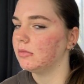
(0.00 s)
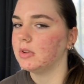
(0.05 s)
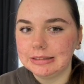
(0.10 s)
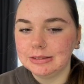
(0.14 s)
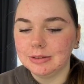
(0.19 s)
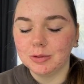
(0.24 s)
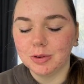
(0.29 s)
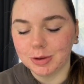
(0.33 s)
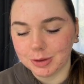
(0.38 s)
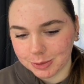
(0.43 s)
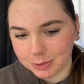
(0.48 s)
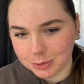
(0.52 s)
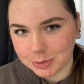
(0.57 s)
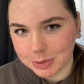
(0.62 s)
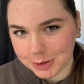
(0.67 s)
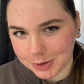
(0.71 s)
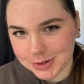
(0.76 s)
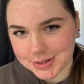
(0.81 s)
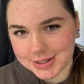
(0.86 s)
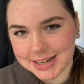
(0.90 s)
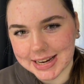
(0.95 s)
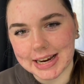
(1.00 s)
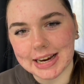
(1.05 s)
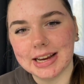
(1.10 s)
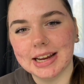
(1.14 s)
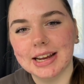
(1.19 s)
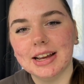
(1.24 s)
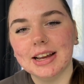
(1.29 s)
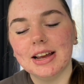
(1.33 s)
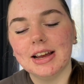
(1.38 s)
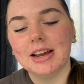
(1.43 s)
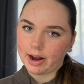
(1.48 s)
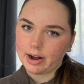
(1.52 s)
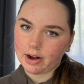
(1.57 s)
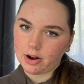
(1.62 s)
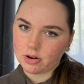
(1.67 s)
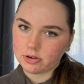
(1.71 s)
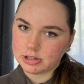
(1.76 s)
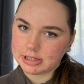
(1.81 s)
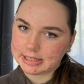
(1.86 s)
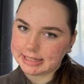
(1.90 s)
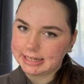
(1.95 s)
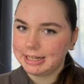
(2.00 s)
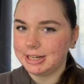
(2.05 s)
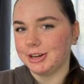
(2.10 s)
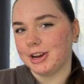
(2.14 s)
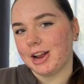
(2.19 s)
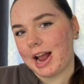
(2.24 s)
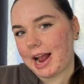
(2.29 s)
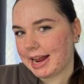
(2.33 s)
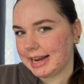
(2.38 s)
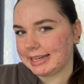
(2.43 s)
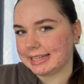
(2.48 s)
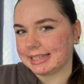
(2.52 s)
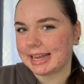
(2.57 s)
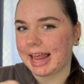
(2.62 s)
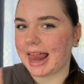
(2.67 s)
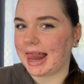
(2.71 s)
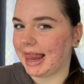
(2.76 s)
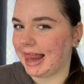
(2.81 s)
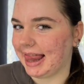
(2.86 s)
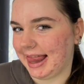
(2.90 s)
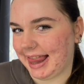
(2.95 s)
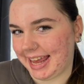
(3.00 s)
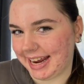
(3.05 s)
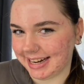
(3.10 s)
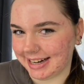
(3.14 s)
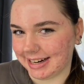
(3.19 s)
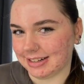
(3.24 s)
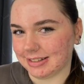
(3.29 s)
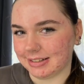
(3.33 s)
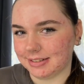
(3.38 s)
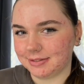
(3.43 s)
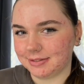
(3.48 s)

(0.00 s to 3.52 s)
We'll see. And I'll see you guys later.